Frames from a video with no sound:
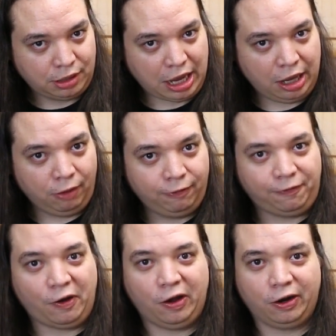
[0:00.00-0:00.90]
how
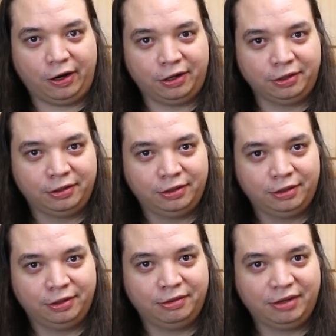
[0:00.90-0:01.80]
far
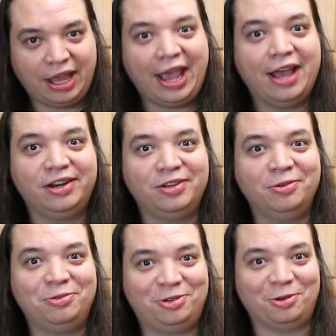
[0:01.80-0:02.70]
can
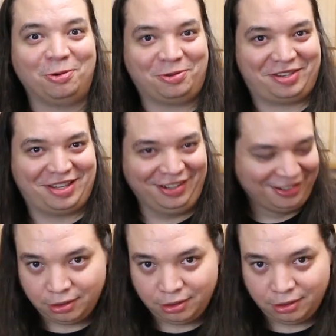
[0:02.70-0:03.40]
you juice?